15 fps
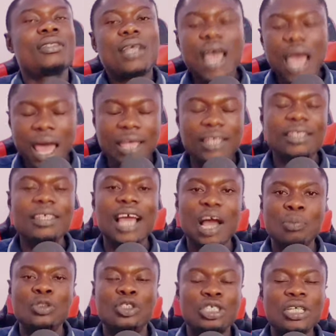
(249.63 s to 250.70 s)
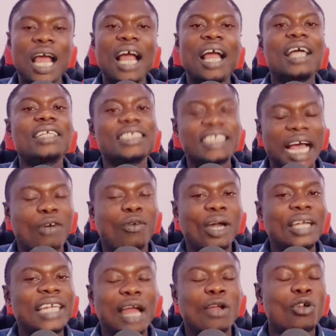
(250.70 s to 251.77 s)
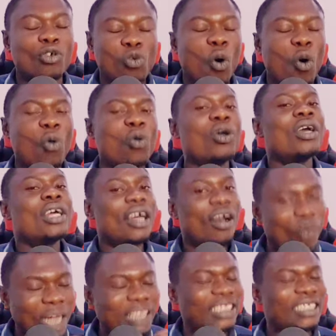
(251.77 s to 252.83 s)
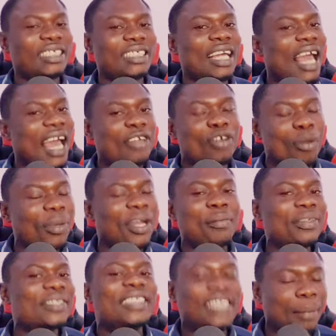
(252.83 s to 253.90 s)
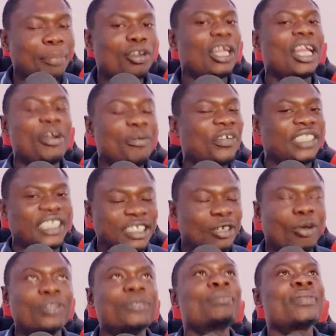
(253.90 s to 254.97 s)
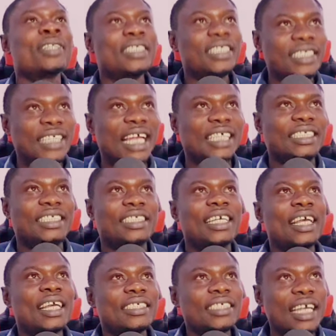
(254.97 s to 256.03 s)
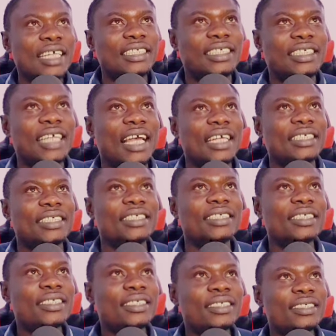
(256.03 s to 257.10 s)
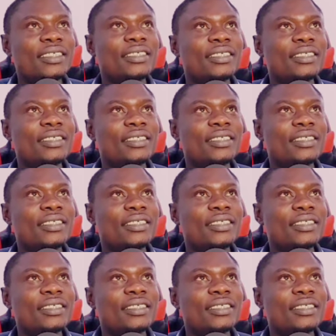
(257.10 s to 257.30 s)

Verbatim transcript: hey abusuya Sarkodie no no what anyum ne nsam na lyrics now yes but really,